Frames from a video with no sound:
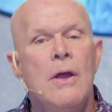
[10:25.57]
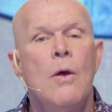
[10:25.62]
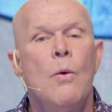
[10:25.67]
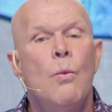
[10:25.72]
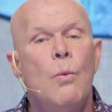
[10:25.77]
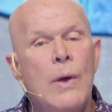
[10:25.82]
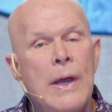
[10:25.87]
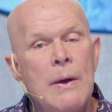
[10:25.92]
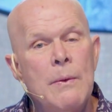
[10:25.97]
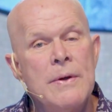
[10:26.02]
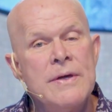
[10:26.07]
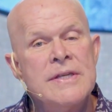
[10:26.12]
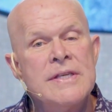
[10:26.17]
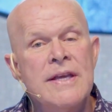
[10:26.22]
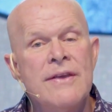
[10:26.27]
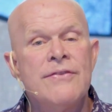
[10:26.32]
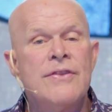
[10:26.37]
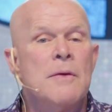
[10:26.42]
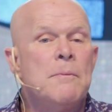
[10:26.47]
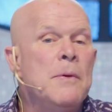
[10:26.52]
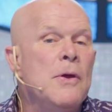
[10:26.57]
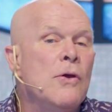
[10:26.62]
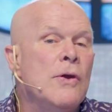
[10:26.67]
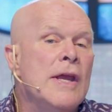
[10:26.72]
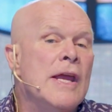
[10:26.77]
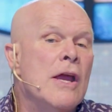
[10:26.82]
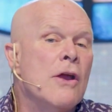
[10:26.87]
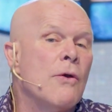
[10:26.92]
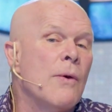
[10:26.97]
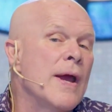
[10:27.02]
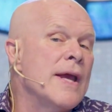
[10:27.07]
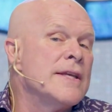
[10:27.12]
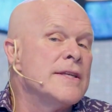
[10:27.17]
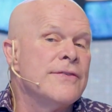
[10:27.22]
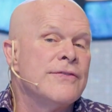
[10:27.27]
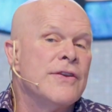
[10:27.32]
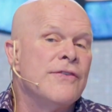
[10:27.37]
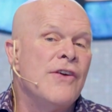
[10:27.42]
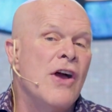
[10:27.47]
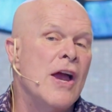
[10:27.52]
we receive the beauty and grace
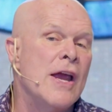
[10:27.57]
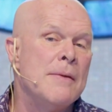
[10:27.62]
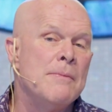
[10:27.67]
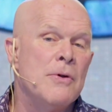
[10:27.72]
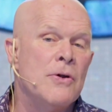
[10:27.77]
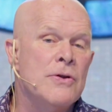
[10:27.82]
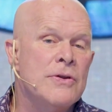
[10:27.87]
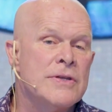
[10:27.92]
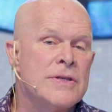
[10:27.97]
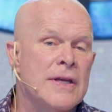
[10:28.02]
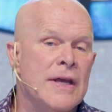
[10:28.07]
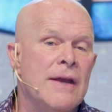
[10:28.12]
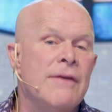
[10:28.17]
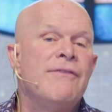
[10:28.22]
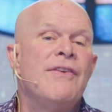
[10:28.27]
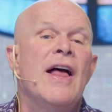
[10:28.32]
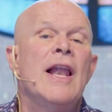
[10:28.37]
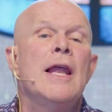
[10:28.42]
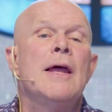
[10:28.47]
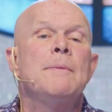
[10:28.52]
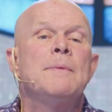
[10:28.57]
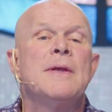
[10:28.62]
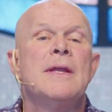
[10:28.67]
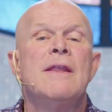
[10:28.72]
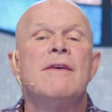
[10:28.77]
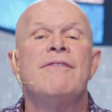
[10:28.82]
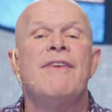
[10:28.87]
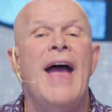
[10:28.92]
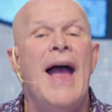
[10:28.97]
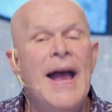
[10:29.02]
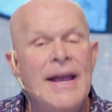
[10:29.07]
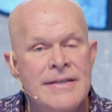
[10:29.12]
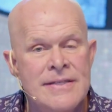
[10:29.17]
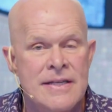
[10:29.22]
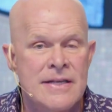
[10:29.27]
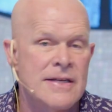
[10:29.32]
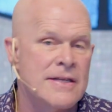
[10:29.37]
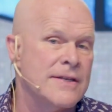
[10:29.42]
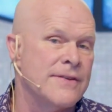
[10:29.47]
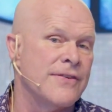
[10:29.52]
of divine mercy, enveloped in the
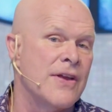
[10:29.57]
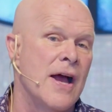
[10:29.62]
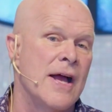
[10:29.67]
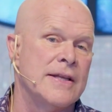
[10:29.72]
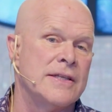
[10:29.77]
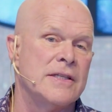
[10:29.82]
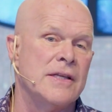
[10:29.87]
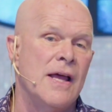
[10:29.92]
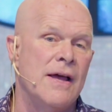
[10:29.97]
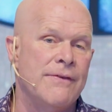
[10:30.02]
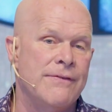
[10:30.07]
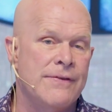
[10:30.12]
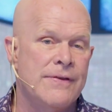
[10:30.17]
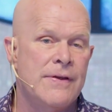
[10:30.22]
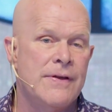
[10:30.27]
vastness of God's love.